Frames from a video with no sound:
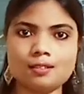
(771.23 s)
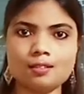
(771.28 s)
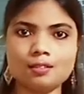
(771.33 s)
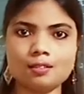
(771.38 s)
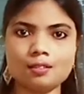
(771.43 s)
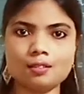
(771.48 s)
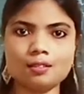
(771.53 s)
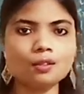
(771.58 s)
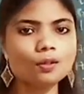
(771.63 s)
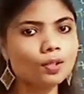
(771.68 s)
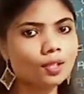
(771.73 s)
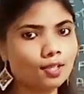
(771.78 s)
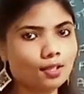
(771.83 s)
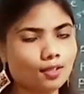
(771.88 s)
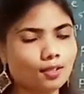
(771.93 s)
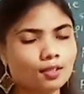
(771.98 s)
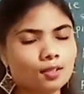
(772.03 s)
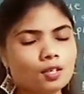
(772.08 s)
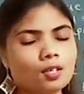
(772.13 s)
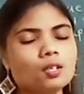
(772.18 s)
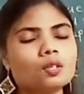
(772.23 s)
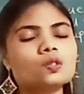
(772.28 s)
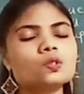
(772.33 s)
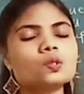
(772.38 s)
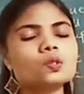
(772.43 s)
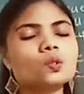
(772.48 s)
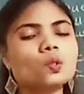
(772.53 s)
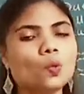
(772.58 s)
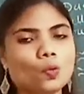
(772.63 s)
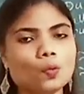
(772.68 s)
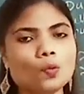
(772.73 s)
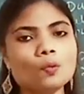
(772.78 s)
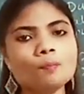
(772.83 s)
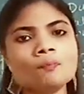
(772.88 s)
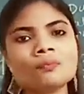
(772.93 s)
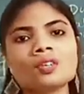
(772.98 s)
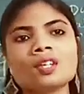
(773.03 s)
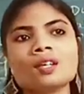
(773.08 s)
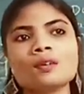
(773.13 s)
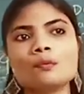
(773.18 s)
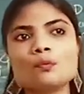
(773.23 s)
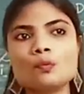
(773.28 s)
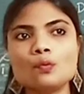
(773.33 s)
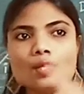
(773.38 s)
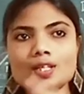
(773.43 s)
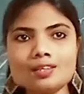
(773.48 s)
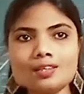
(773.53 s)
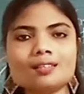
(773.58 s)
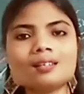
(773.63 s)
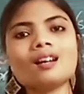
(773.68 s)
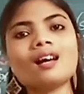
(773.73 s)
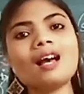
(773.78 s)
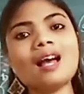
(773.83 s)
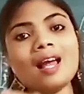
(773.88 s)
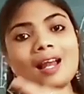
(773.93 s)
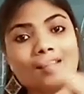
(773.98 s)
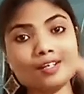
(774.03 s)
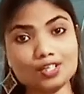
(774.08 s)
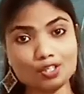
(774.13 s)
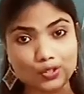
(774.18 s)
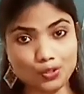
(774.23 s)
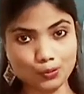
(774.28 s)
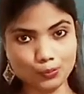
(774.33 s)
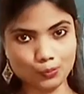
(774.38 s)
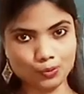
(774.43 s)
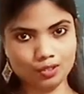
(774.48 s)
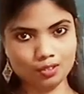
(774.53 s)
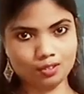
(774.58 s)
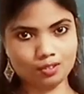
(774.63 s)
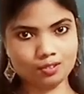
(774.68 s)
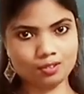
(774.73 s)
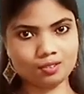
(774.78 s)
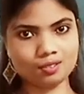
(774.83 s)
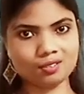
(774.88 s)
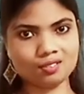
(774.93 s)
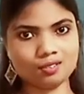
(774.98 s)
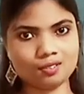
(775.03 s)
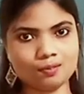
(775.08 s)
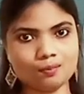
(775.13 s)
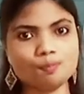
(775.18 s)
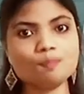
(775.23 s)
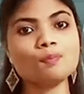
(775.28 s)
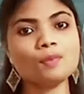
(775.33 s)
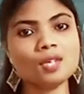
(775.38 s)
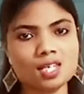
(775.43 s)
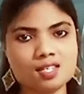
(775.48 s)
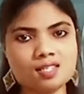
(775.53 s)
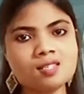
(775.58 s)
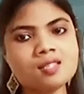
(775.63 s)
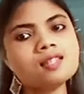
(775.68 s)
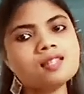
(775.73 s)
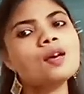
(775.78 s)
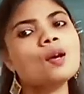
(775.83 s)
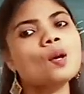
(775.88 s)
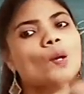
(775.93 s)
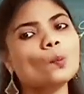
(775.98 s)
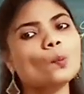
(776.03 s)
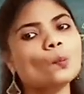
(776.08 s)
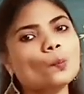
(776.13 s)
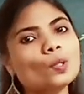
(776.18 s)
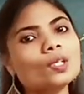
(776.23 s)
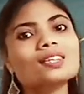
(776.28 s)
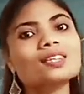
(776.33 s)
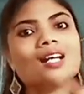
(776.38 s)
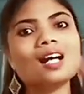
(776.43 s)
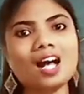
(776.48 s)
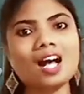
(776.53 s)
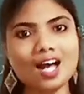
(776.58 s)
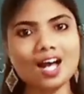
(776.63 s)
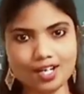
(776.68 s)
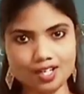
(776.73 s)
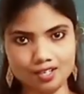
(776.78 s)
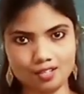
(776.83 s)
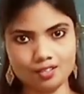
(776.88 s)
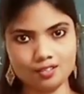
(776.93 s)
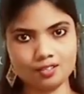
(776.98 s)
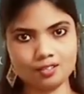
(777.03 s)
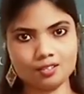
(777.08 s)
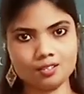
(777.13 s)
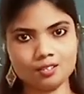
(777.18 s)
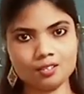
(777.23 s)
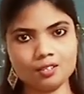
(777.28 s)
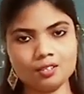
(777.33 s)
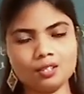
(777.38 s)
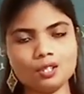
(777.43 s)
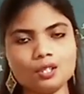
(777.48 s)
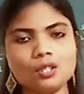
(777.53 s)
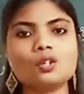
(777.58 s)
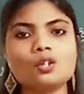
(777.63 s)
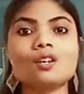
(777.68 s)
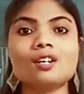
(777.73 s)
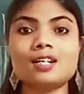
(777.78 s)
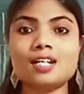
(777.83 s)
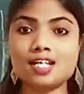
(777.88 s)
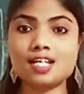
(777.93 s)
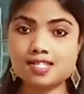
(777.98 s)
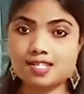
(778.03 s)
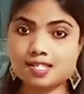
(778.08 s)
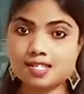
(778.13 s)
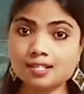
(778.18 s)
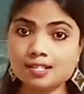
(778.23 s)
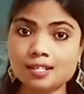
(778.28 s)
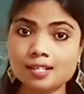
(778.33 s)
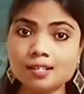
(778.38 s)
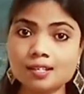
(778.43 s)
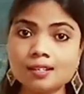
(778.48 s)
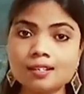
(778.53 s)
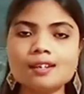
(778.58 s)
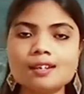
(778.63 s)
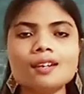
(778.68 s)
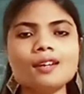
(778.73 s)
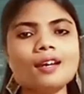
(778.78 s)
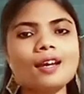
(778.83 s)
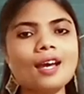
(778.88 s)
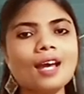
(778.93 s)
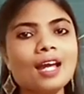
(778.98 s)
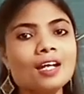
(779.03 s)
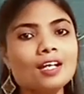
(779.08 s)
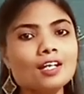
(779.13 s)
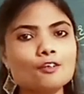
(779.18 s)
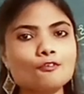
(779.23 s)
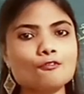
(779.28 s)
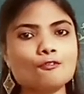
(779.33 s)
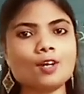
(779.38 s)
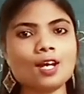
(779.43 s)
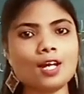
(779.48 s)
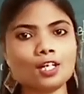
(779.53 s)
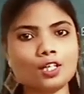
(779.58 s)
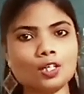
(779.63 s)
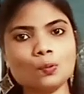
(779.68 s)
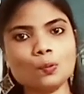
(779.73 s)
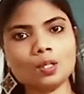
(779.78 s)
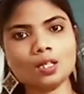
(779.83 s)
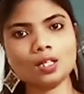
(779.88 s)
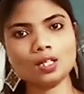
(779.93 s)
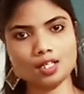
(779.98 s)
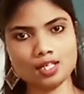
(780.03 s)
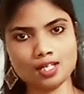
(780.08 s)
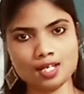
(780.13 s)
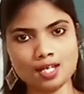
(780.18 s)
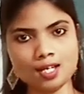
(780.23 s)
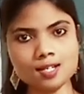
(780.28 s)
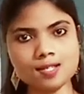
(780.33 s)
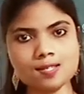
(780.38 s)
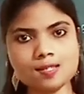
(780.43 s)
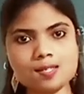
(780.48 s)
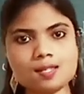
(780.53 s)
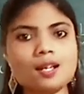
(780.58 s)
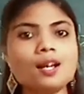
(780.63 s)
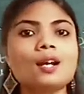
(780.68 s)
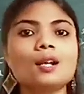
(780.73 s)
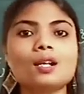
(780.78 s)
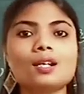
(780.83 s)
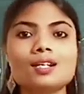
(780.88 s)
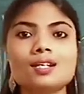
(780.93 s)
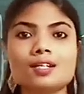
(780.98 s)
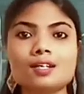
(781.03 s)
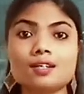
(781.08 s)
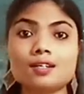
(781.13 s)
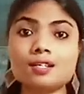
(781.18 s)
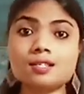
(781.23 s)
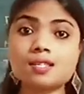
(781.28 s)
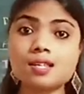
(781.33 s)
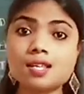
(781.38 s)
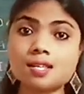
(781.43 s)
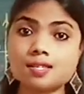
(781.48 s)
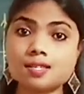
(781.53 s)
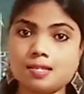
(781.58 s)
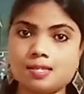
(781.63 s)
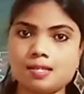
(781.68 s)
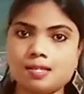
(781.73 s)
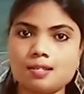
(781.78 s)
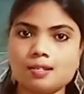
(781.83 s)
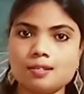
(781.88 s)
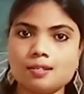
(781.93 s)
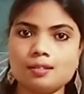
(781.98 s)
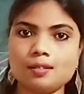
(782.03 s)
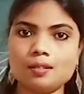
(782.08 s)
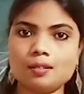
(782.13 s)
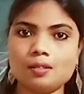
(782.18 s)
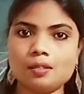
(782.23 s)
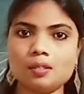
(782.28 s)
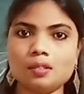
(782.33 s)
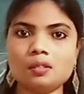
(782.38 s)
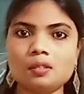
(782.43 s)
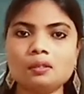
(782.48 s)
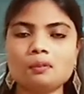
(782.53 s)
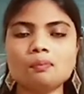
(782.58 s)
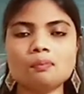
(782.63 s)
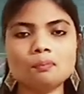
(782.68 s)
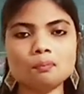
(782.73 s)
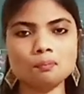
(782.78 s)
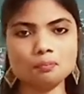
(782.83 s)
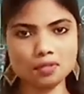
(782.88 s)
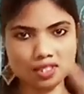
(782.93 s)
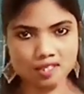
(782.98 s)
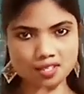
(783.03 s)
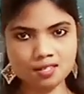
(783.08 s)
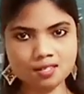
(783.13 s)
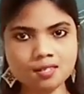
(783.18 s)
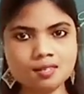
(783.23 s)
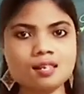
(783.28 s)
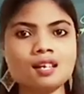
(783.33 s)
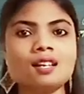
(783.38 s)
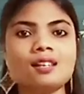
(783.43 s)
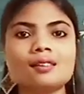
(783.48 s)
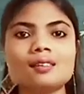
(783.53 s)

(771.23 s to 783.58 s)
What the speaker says: Okay, so with altitude means with height, your density and refractive index decreases. Means the